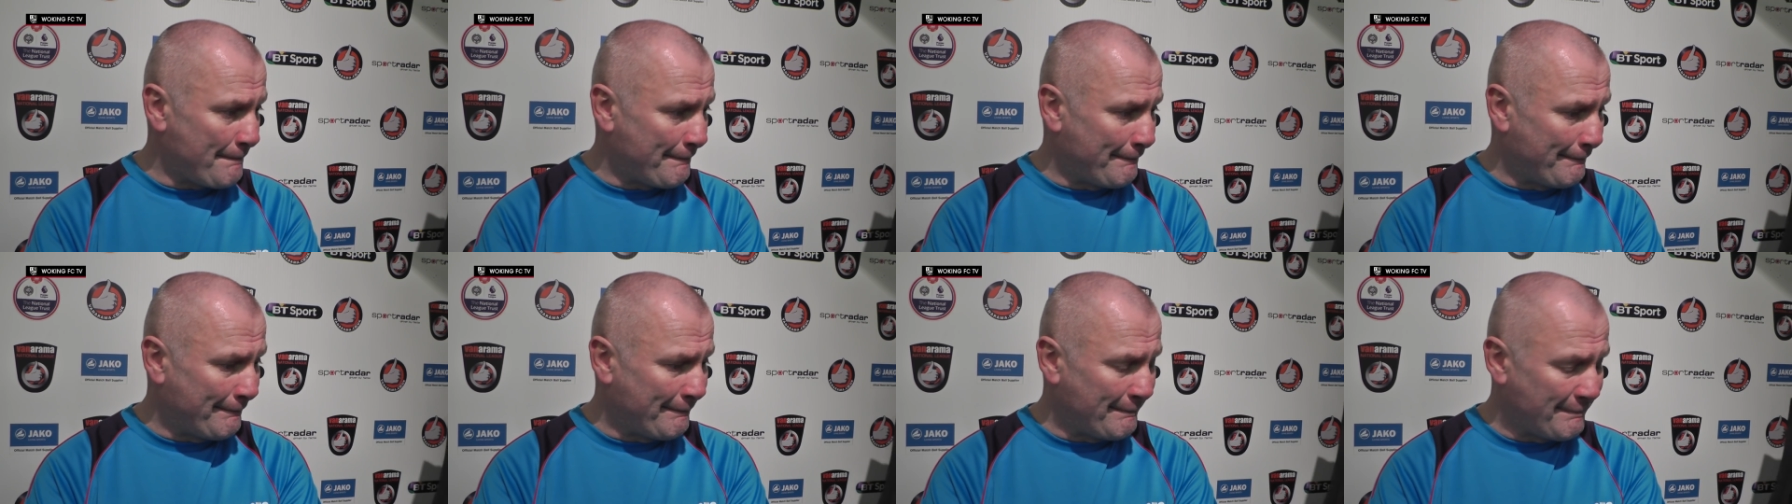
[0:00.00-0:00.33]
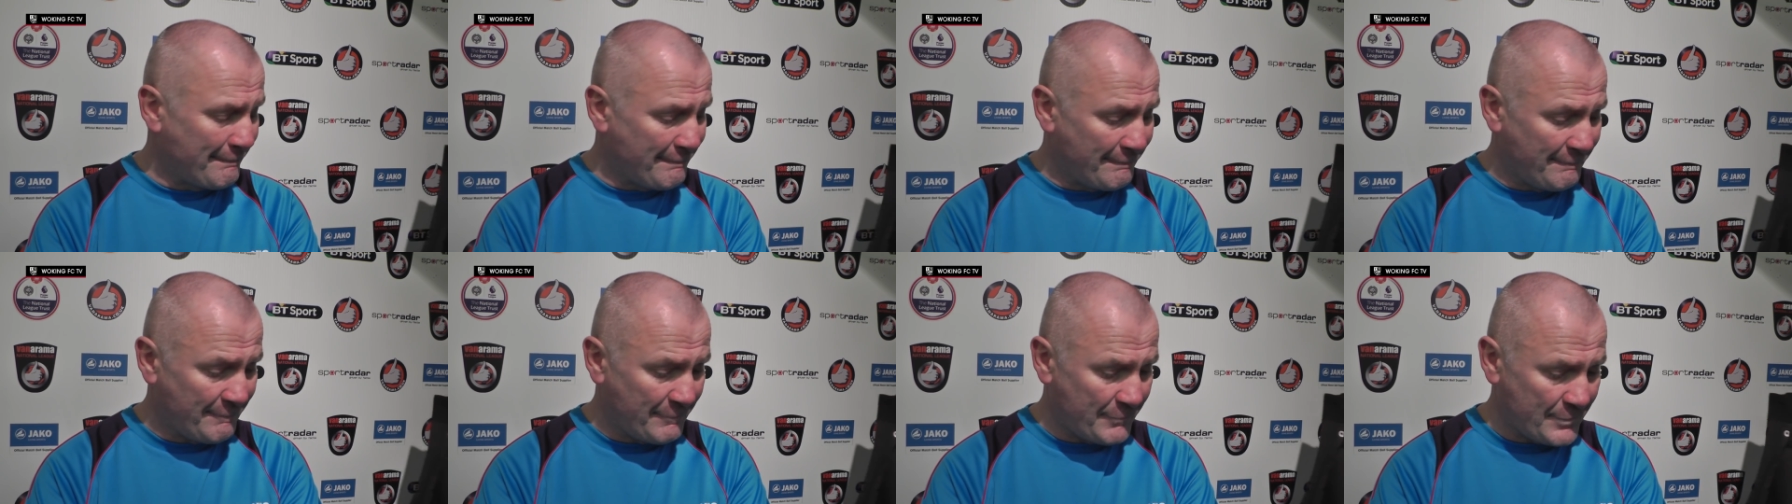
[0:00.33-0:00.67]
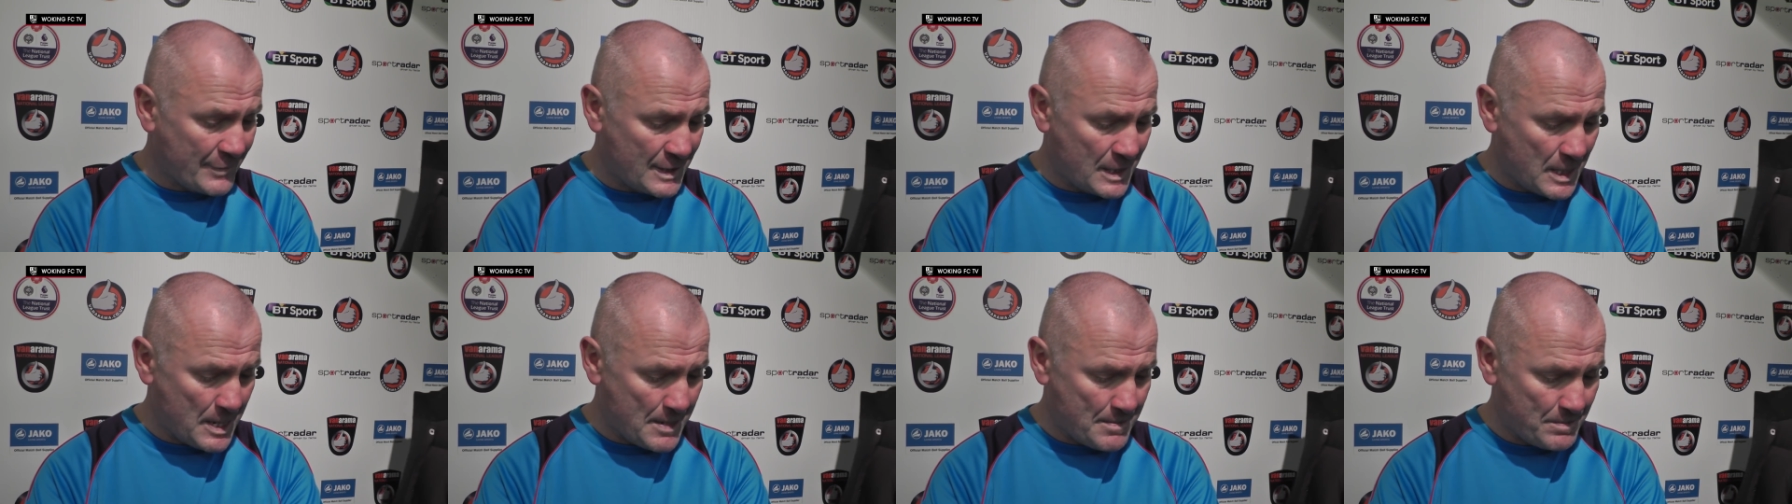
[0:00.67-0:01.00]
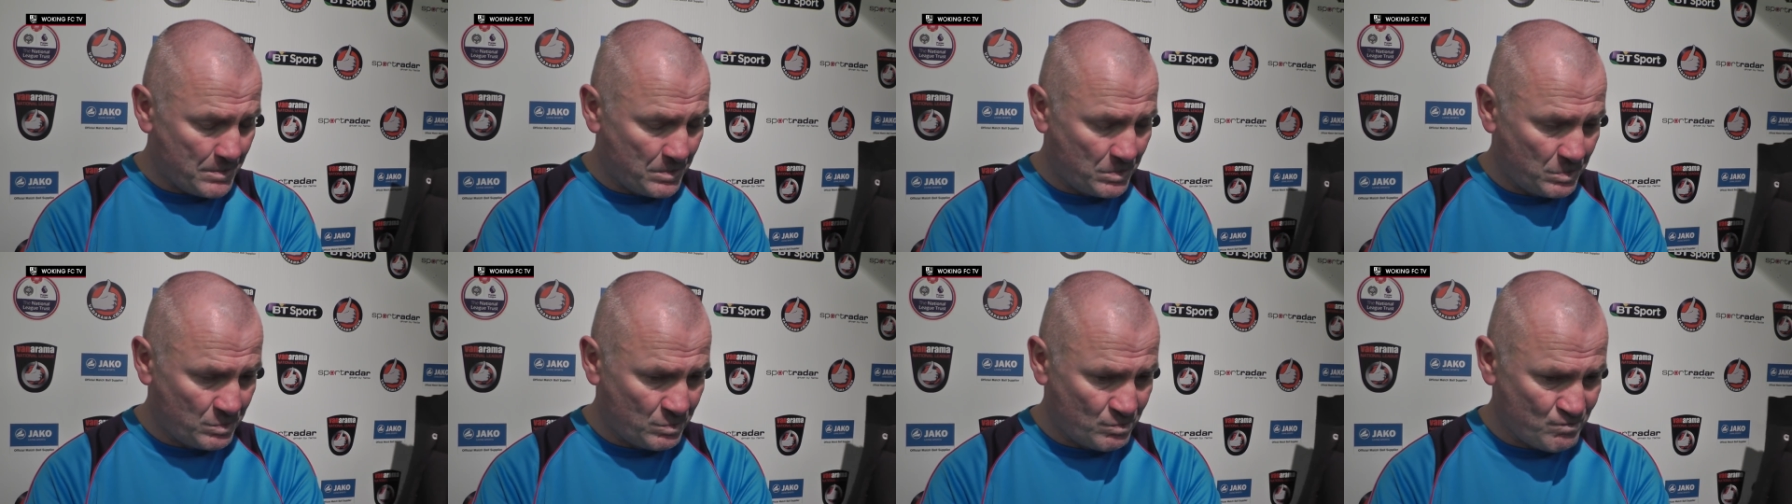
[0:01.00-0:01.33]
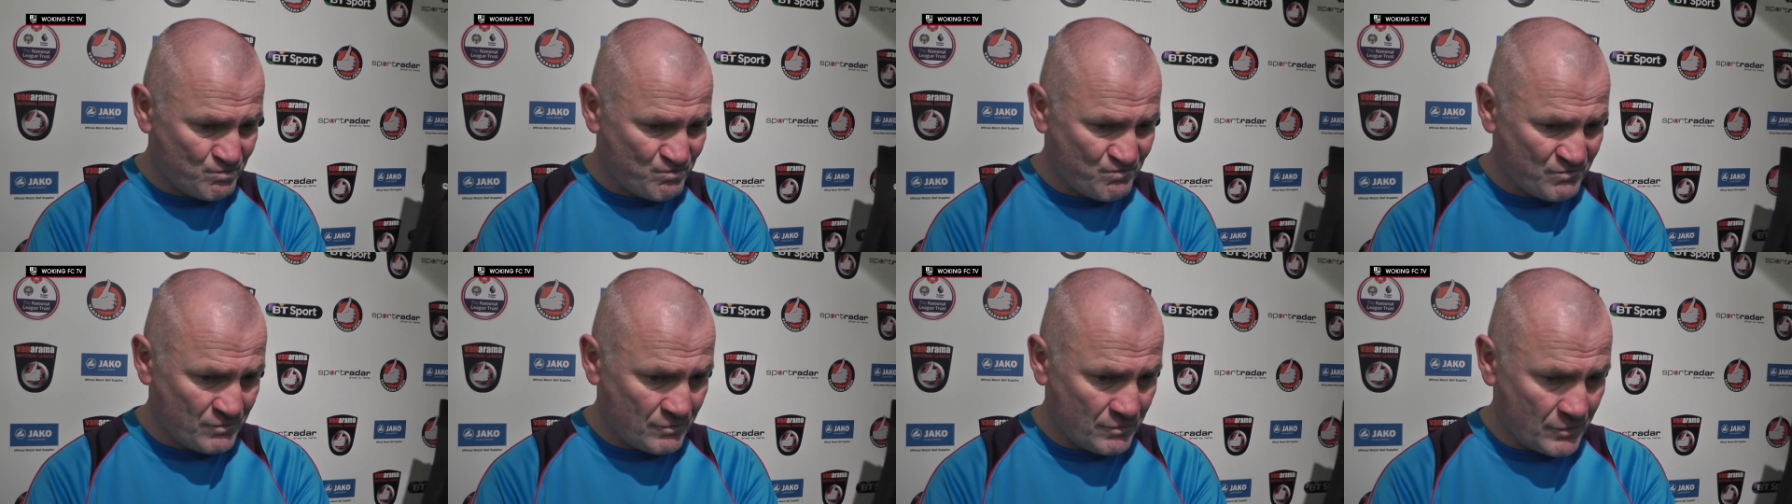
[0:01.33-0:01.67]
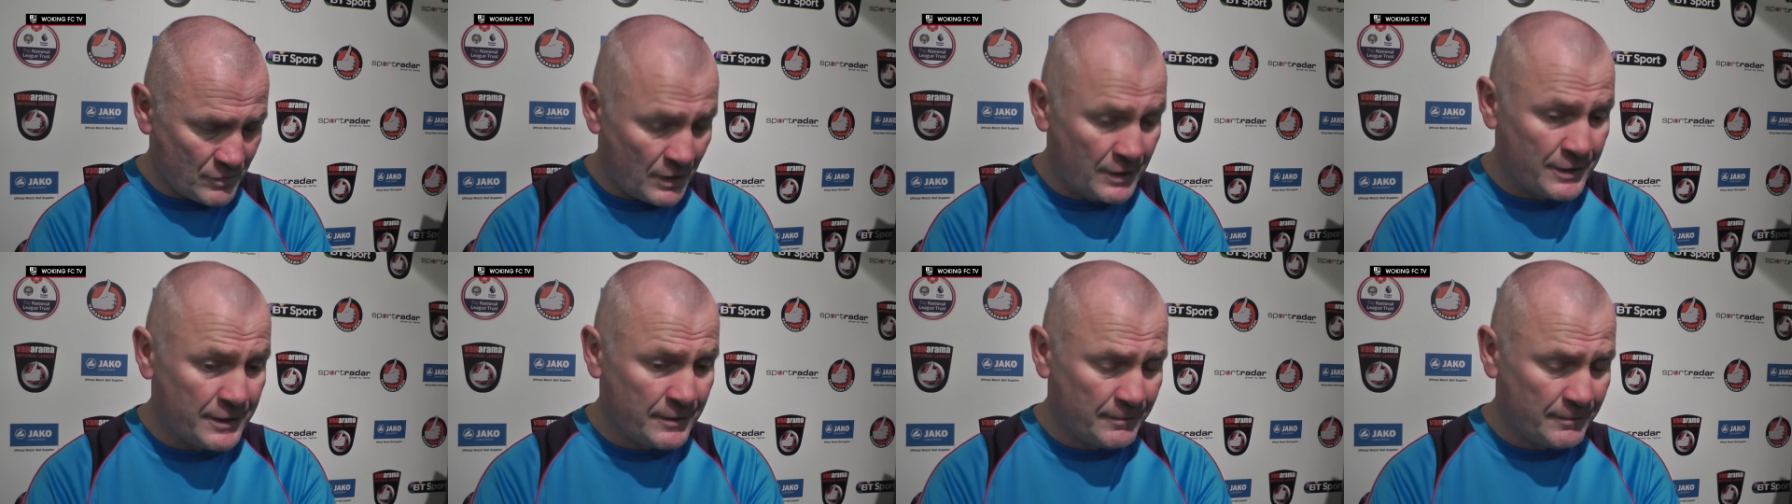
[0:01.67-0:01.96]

and Torquay won again today.